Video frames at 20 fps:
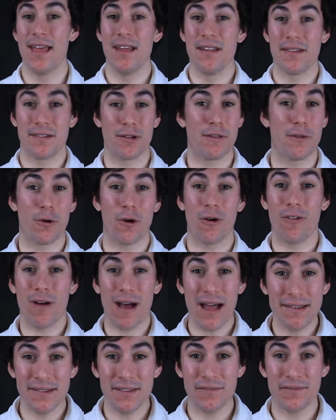So there are
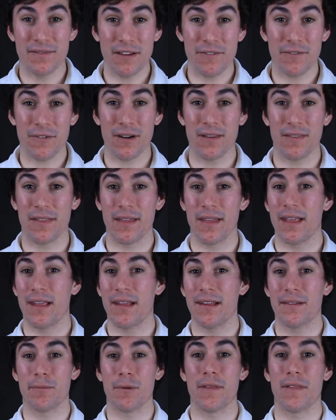lots of different
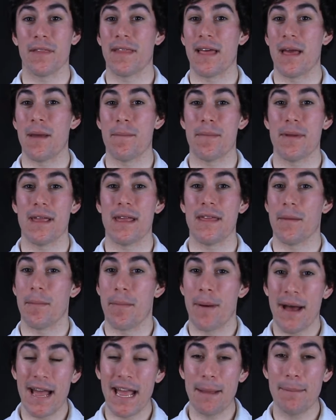things, whether that be the
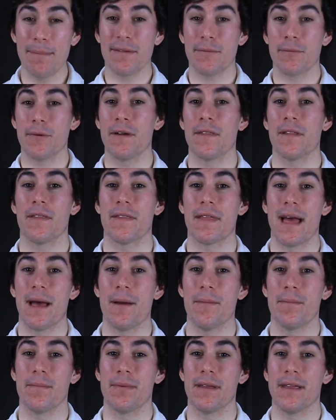pipes, whether
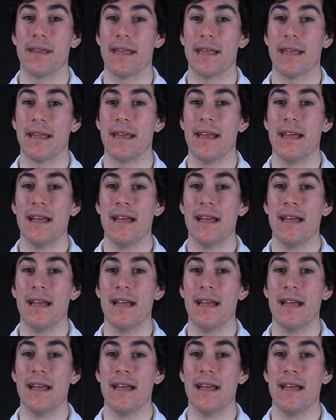that be